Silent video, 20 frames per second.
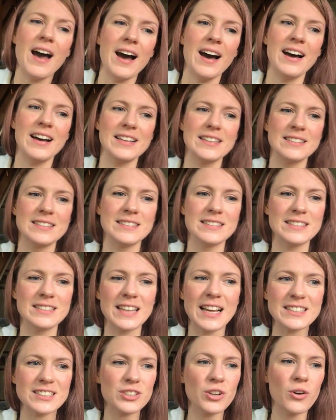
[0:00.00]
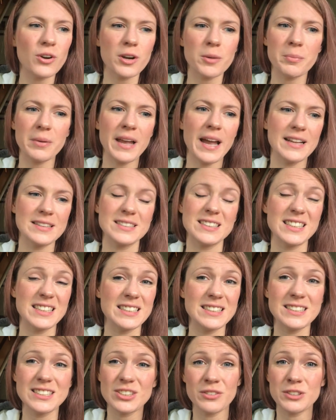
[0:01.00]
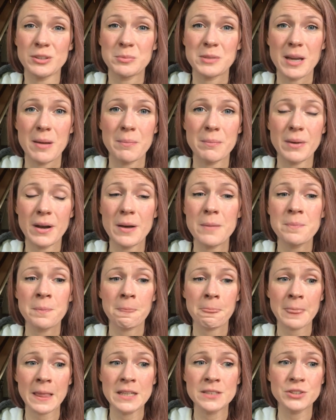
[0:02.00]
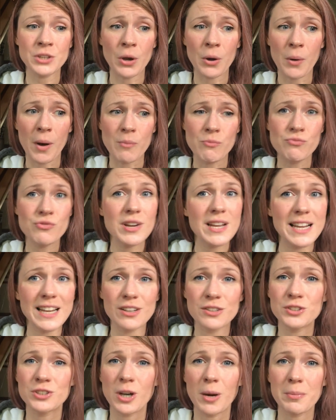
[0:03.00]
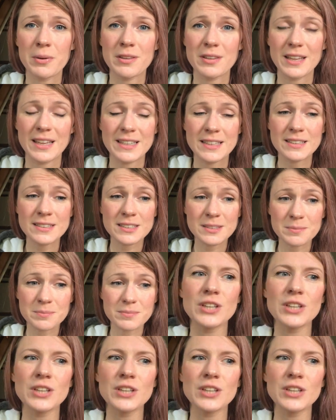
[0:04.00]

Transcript: and that's not going to be handed in till September so I'm really on top of things.